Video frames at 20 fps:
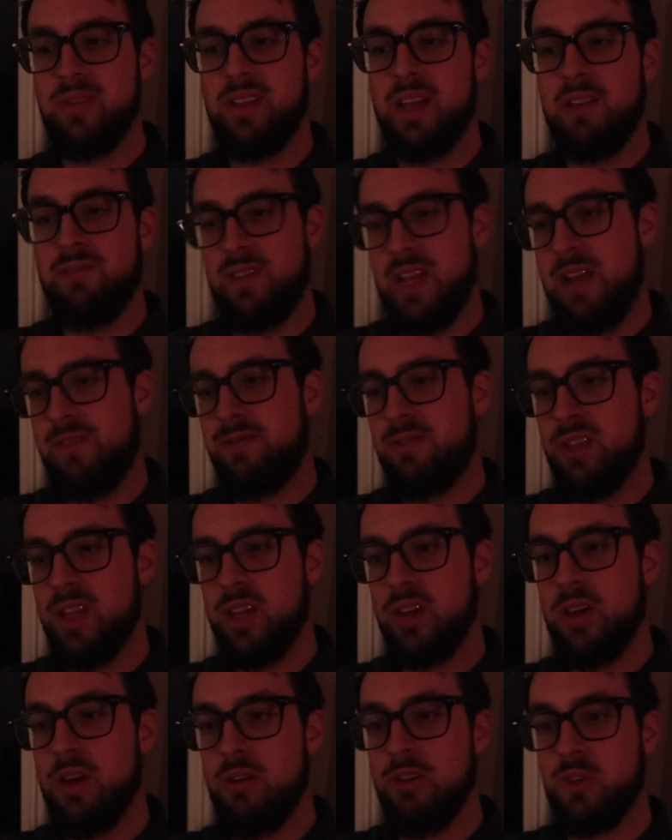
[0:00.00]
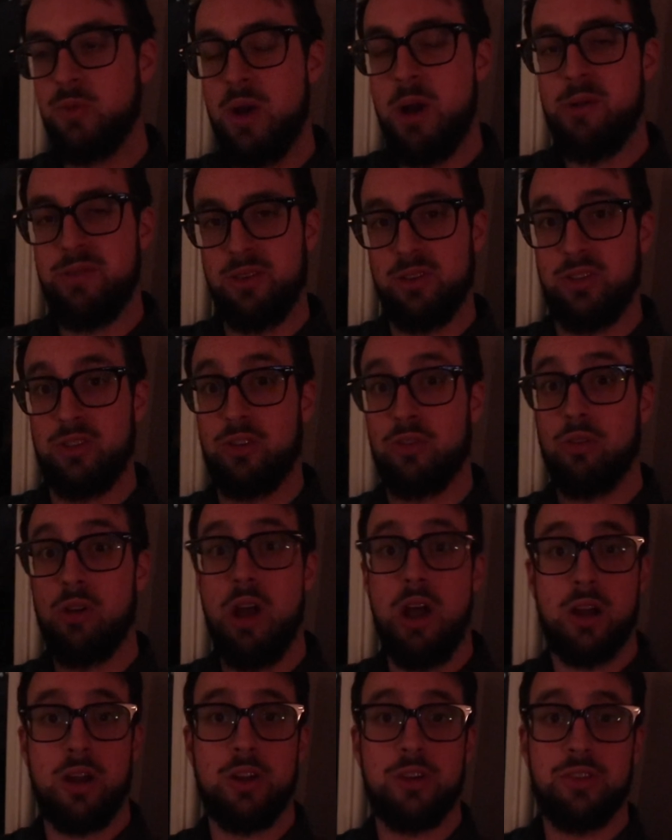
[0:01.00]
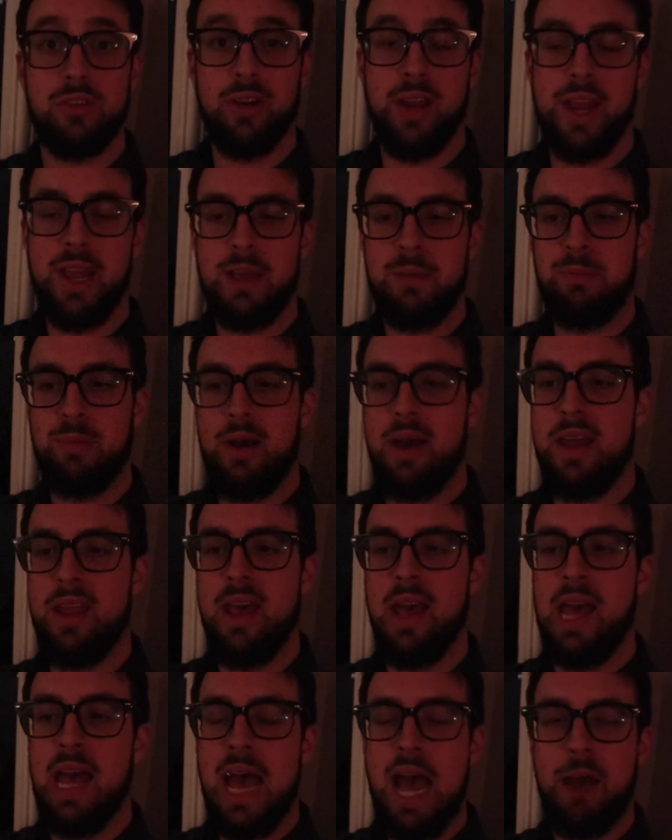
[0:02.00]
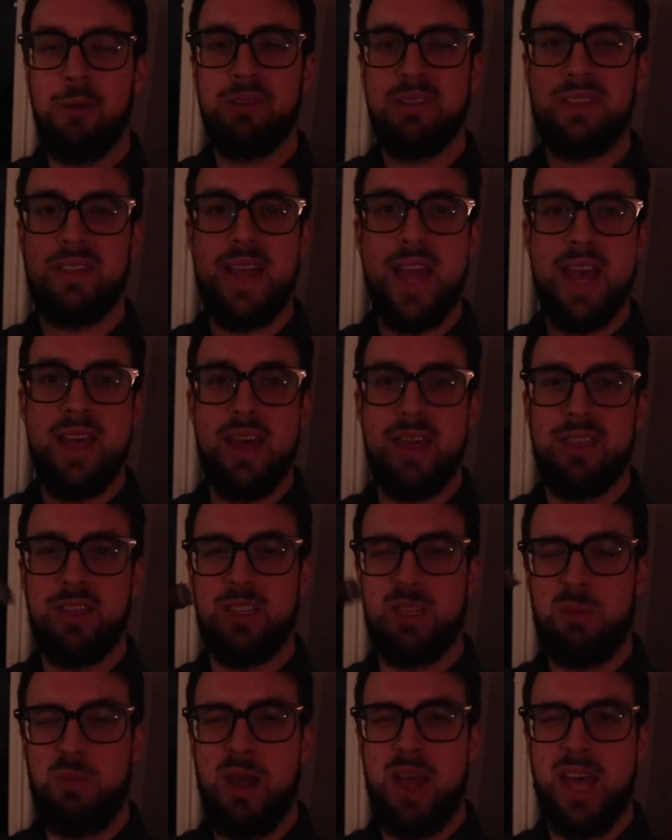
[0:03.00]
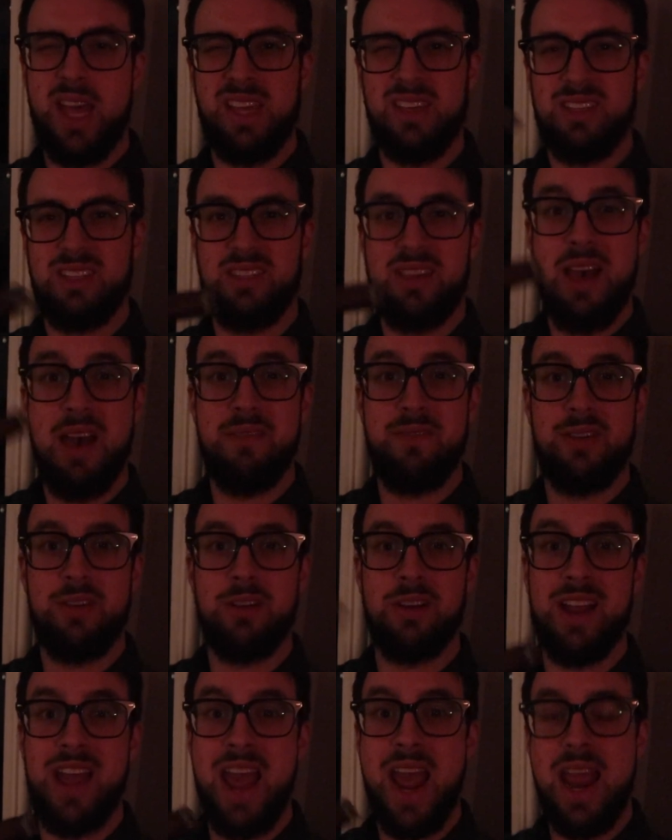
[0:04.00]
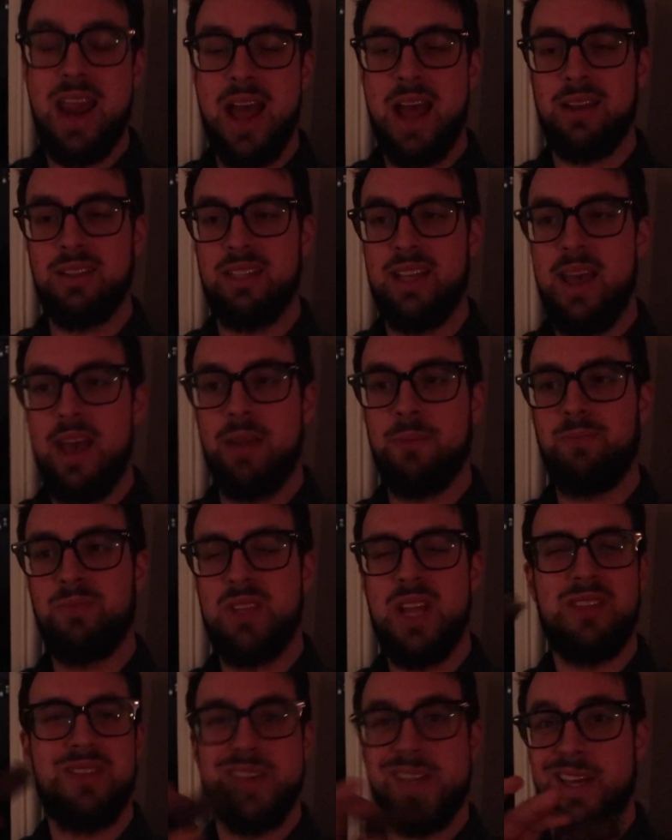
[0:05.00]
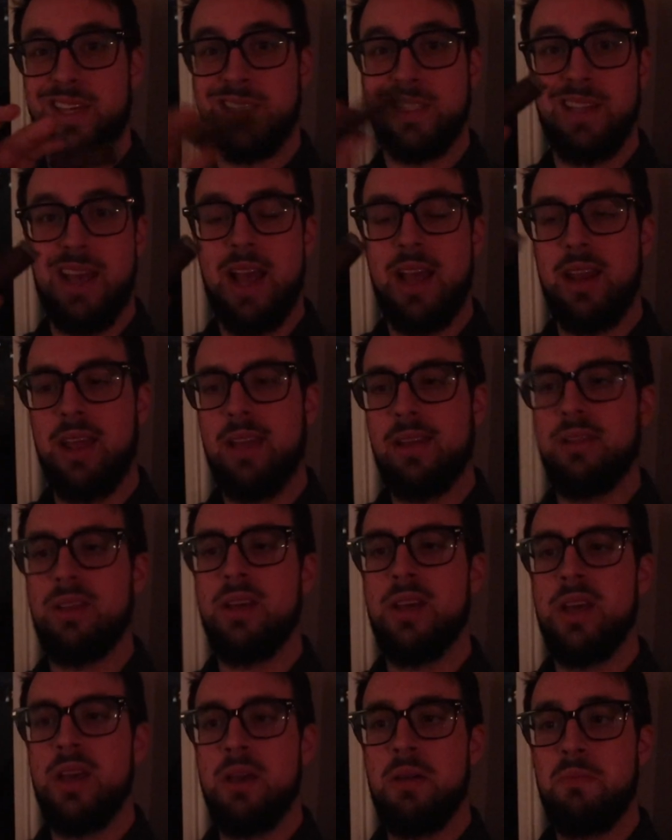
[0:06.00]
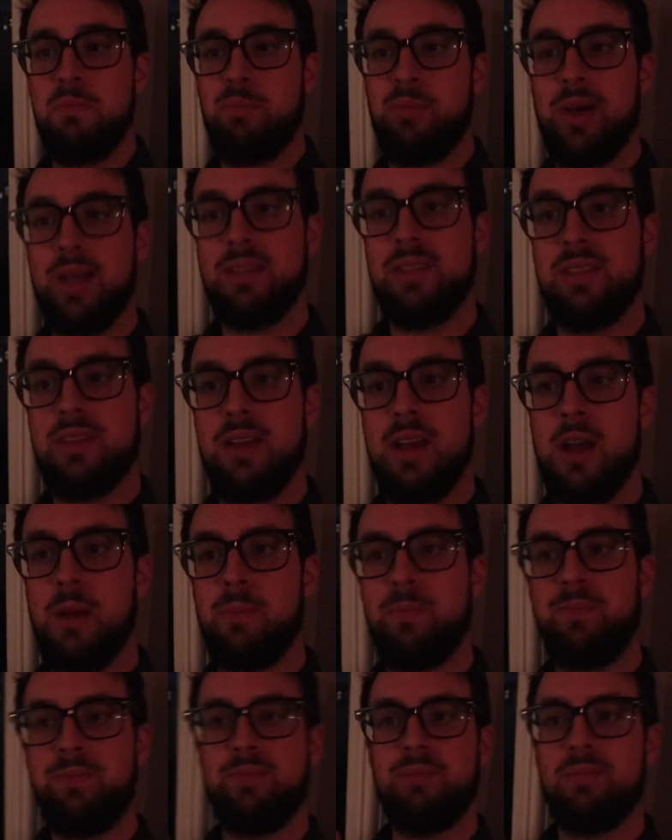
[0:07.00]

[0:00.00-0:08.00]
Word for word: It definitely goes well with a stronger drink, but I would say that this is probably like a 7 or an 8 out of 10. Nothing exciting, but yeah,